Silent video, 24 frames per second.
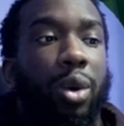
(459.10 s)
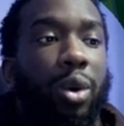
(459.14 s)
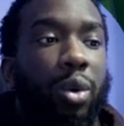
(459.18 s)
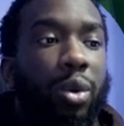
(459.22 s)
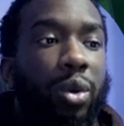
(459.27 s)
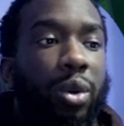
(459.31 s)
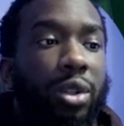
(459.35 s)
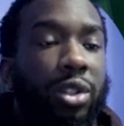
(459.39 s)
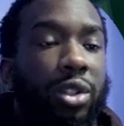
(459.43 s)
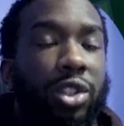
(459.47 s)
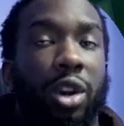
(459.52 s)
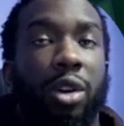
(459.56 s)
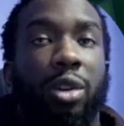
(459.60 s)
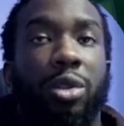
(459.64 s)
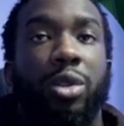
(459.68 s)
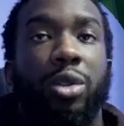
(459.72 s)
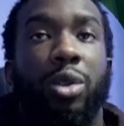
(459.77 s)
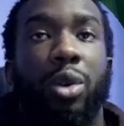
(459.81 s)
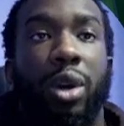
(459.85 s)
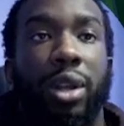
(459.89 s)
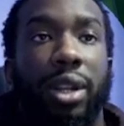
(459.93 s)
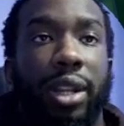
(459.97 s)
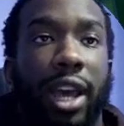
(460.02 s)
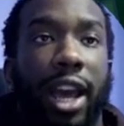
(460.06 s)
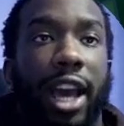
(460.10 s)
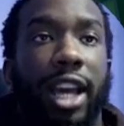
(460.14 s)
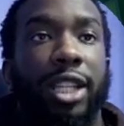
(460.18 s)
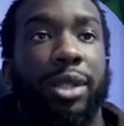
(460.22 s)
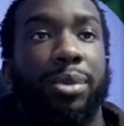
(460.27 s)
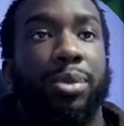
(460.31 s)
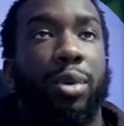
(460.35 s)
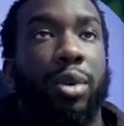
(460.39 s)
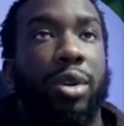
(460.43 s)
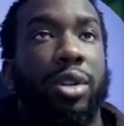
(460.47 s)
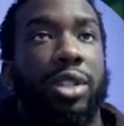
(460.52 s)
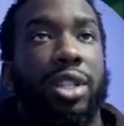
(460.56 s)
shows you a
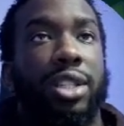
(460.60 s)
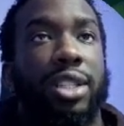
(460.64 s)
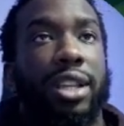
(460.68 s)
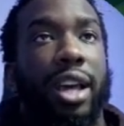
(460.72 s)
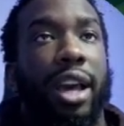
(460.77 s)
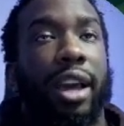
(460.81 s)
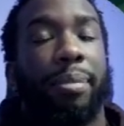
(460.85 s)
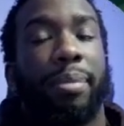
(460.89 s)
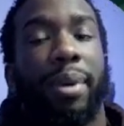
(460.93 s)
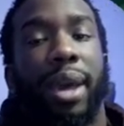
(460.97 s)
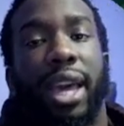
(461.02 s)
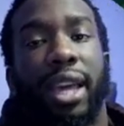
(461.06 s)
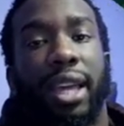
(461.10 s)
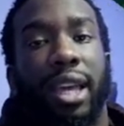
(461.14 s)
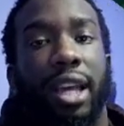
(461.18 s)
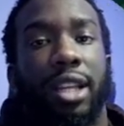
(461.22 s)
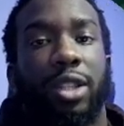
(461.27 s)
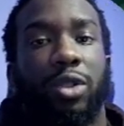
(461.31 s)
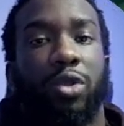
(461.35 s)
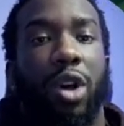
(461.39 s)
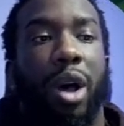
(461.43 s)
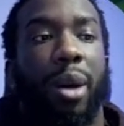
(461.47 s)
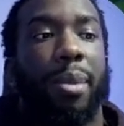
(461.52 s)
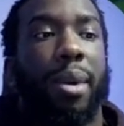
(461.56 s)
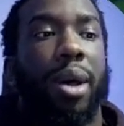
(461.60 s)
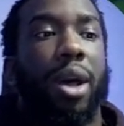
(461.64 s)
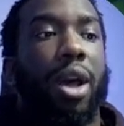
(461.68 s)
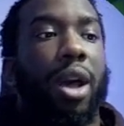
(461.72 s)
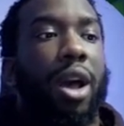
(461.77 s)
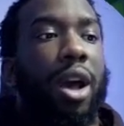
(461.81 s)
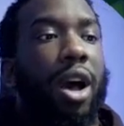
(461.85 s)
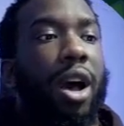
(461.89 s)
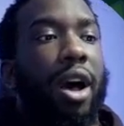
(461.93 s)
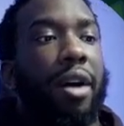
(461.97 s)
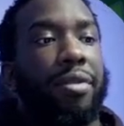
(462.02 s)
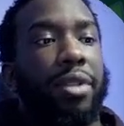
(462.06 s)
dashboard just like Pancakeswap
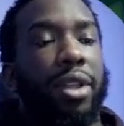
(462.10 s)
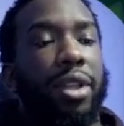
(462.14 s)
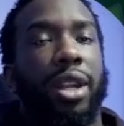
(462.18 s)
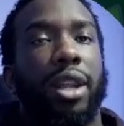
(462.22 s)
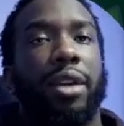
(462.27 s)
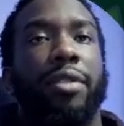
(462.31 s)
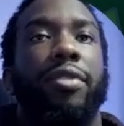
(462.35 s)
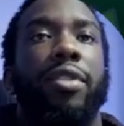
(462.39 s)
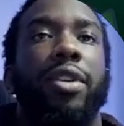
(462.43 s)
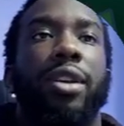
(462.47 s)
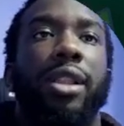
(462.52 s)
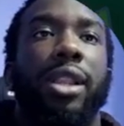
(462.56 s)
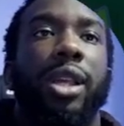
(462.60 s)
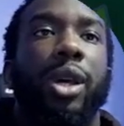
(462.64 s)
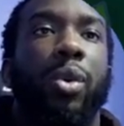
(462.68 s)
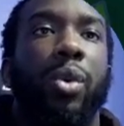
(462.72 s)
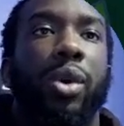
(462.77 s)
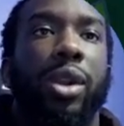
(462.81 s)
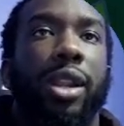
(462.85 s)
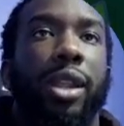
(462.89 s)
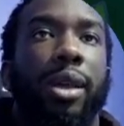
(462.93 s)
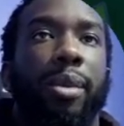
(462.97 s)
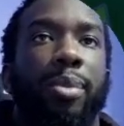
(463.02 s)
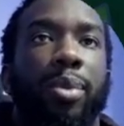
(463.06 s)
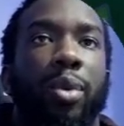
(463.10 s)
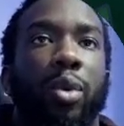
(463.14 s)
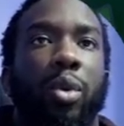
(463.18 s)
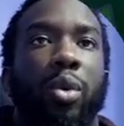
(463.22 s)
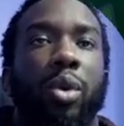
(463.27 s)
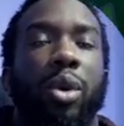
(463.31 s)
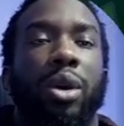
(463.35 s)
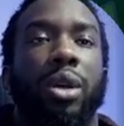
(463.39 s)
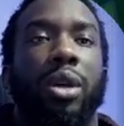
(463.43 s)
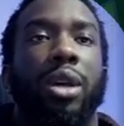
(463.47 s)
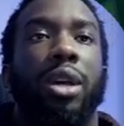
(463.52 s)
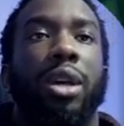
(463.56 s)
of the different liquidity
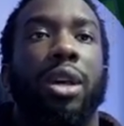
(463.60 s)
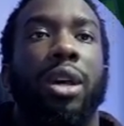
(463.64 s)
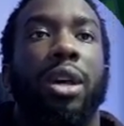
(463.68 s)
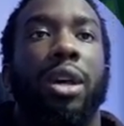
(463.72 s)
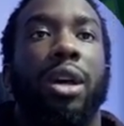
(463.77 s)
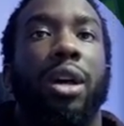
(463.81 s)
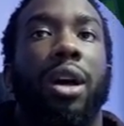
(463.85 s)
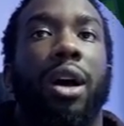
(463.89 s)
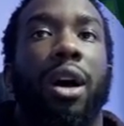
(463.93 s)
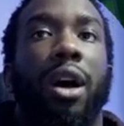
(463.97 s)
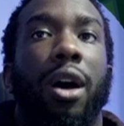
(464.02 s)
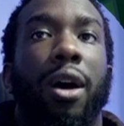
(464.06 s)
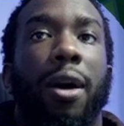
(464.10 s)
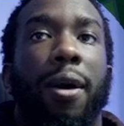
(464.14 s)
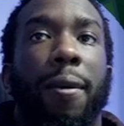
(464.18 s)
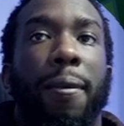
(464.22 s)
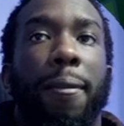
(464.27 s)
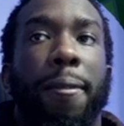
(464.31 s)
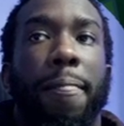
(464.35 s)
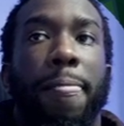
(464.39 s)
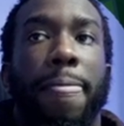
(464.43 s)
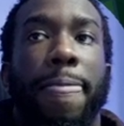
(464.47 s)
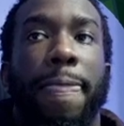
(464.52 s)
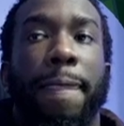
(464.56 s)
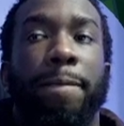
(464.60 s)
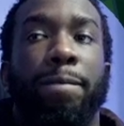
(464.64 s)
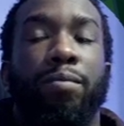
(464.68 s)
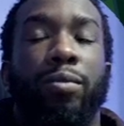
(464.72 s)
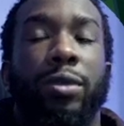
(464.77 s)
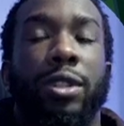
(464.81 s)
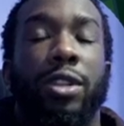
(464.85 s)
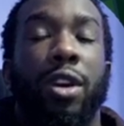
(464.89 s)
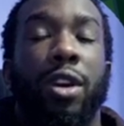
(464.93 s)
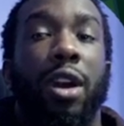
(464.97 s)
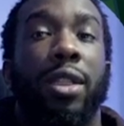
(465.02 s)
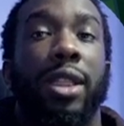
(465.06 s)
pool,
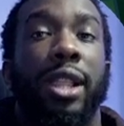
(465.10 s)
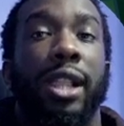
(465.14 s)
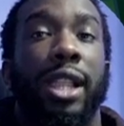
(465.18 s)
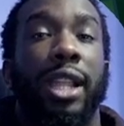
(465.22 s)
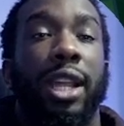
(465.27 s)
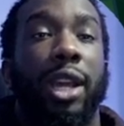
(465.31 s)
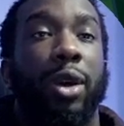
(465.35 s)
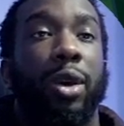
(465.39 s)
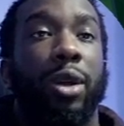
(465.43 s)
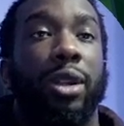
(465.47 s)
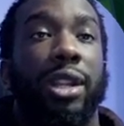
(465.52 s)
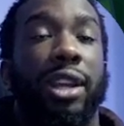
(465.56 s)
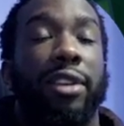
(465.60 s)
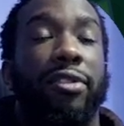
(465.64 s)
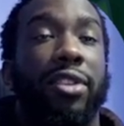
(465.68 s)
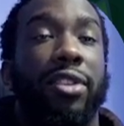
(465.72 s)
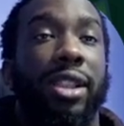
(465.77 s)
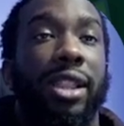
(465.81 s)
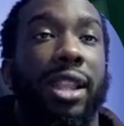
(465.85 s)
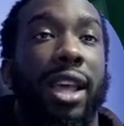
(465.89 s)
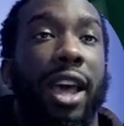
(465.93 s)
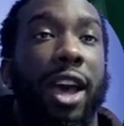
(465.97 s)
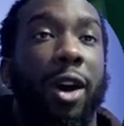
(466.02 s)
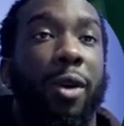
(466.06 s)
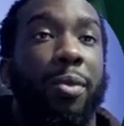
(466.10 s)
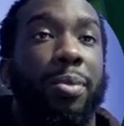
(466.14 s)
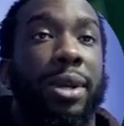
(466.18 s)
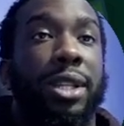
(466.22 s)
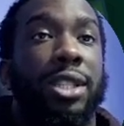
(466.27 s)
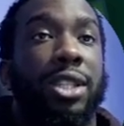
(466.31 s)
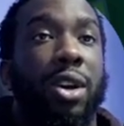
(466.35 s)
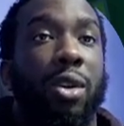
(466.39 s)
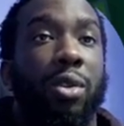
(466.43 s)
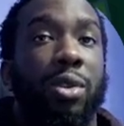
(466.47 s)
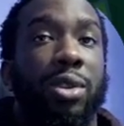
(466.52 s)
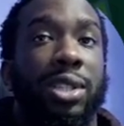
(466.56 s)
the different LP
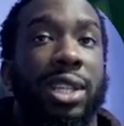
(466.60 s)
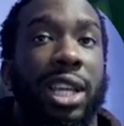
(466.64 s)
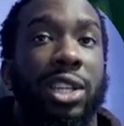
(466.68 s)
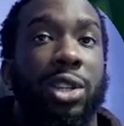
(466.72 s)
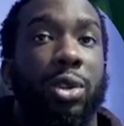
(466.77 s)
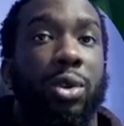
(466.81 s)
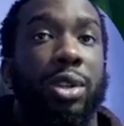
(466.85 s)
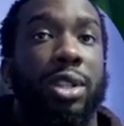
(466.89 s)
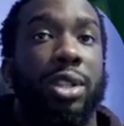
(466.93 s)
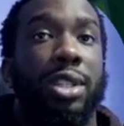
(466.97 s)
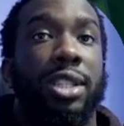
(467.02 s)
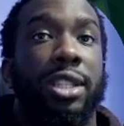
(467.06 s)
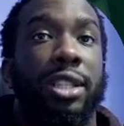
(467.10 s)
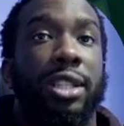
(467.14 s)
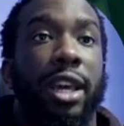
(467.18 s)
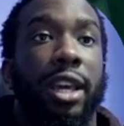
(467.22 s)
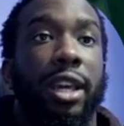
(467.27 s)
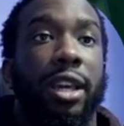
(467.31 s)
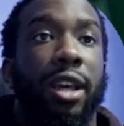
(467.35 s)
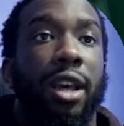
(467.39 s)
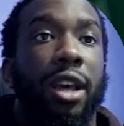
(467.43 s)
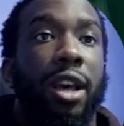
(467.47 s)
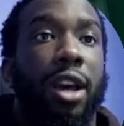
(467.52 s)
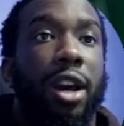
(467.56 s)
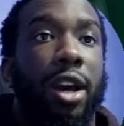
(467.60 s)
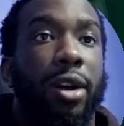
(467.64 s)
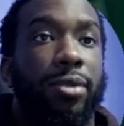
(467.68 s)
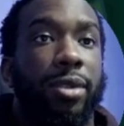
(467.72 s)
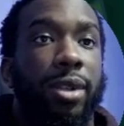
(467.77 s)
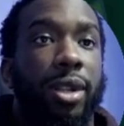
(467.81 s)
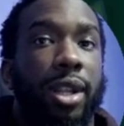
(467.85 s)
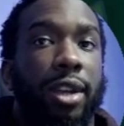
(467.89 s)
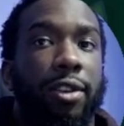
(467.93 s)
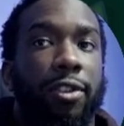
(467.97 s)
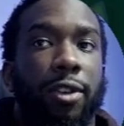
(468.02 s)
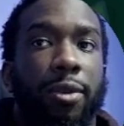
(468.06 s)
tokens that you can stake of the
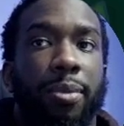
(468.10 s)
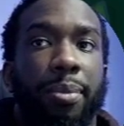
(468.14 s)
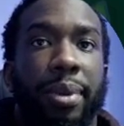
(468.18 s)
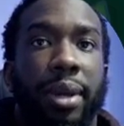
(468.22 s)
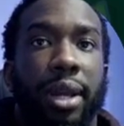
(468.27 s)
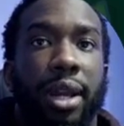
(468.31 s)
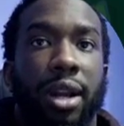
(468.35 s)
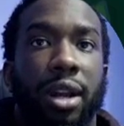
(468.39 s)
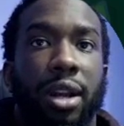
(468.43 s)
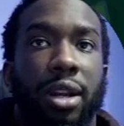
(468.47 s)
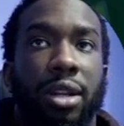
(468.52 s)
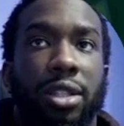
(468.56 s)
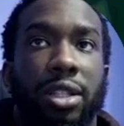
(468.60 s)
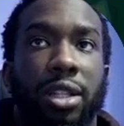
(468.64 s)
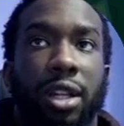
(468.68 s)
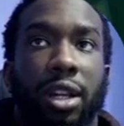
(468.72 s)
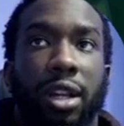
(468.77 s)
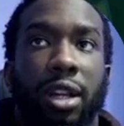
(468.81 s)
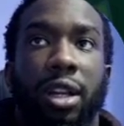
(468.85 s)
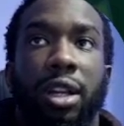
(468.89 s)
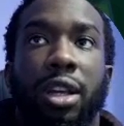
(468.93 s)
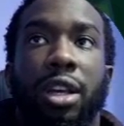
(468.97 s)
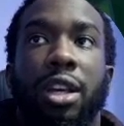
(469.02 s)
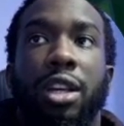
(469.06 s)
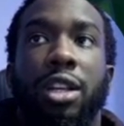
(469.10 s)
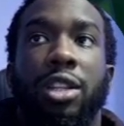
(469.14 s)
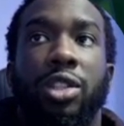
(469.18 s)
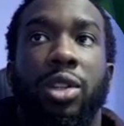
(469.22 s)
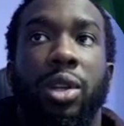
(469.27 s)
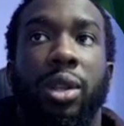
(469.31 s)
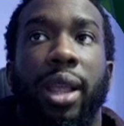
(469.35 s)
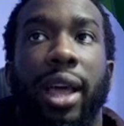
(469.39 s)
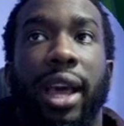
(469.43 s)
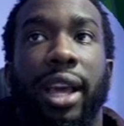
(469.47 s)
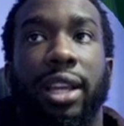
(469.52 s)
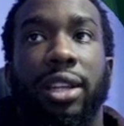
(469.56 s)
different pairs here. So
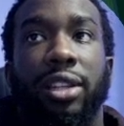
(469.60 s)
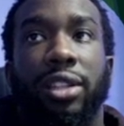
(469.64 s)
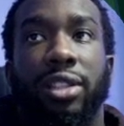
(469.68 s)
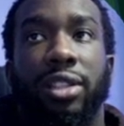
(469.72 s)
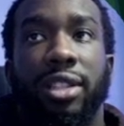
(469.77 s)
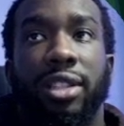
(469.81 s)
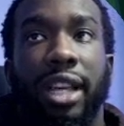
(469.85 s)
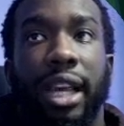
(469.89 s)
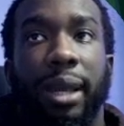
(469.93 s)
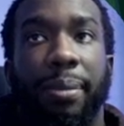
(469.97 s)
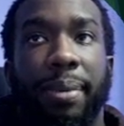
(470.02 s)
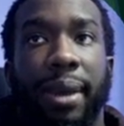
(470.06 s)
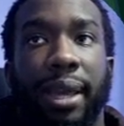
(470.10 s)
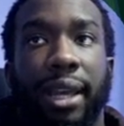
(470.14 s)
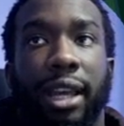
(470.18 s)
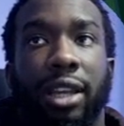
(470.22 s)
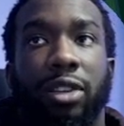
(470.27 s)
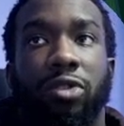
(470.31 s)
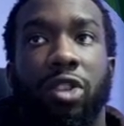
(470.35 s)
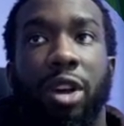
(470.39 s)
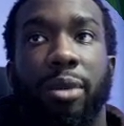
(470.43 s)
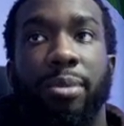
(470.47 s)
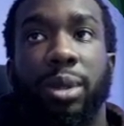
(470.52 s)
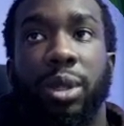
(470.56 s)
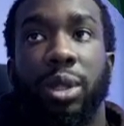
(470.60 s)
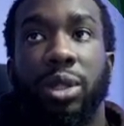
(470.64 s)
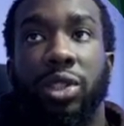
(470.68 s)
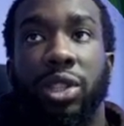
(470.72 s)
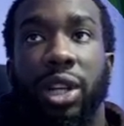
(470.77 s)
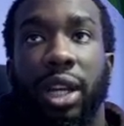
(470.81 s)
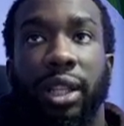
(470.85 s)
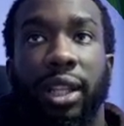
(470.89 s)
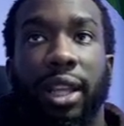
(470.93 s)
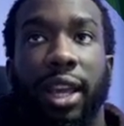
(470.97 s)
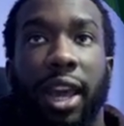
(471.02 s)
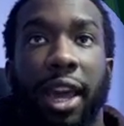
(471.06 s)
just like Pancakeswap, you can
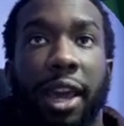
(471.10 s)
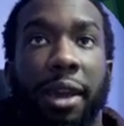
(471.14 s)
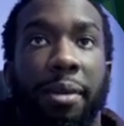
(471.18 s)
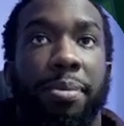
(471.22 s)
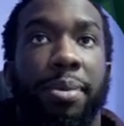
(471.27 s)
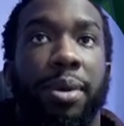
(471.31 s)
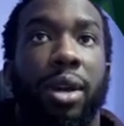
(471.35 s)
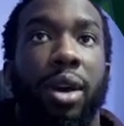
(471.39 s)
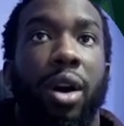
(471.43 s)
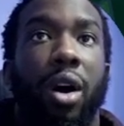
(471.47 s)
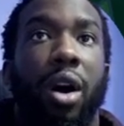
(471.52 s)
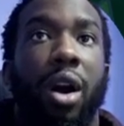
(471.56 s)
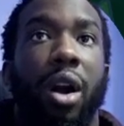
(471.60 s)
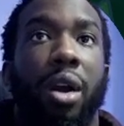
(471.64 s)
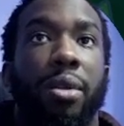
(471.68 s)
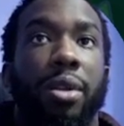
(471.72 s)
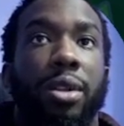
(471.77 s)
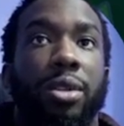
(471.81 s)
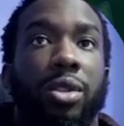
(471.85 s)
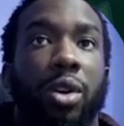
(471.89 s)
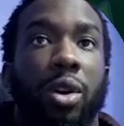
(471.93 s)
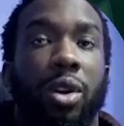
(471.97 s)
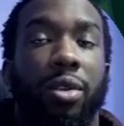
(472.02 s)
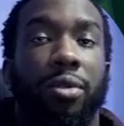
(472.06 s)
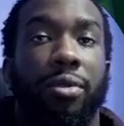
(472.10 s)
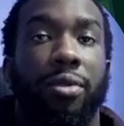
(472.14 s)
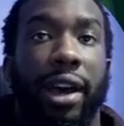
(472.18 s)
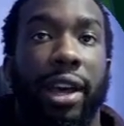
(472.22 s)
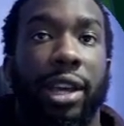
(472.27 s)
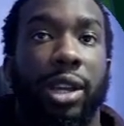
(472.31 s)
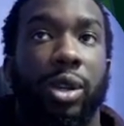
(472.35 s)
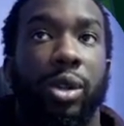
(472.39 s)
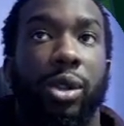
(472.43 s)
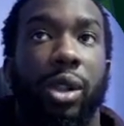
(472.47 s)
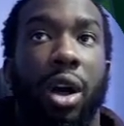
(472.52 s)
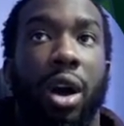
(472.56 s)
check the APR, the total
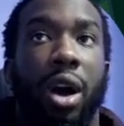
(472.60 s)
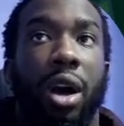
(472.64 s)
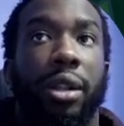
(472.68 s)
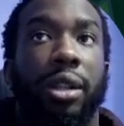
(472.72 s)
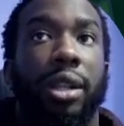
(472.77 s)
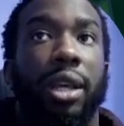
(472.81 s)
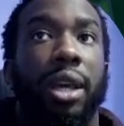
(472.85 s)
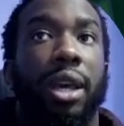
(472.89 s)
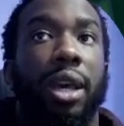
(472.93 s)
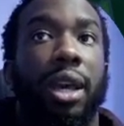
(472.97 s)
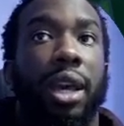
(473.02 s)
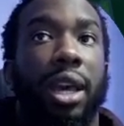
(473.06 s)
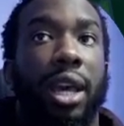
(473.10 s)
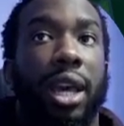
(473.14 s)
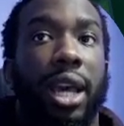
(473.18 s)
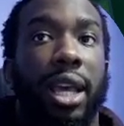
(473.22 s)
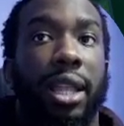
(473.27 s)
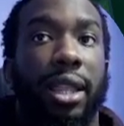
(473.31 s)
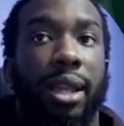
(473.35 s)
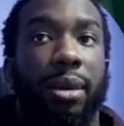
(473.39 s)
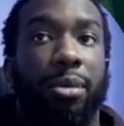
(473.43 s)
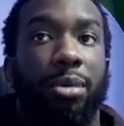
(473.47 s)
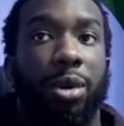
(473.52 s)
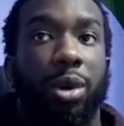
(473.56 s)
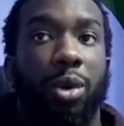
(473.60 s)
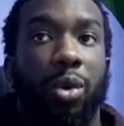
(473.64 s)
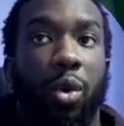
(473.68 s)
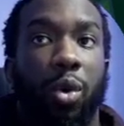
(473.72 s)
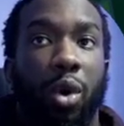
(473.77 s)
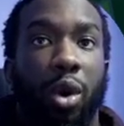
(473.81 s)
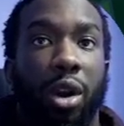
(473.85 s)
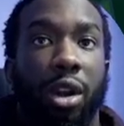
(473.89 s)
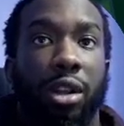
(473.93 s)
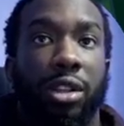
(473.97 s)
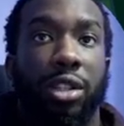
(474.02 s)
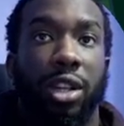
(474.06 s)
value locked, and the
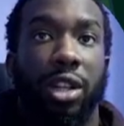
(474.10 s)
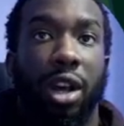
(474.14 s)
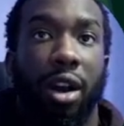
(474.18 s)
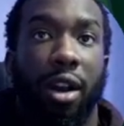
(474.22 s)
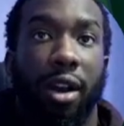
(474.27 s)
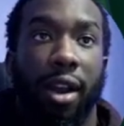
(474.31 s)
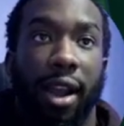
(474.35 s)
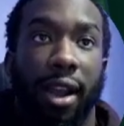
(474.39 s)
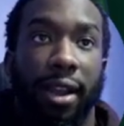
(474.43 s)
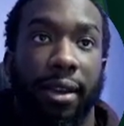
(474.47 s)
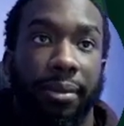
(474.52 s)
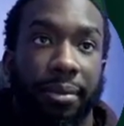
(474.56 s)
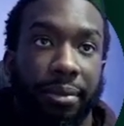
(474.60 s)
rewards. All right.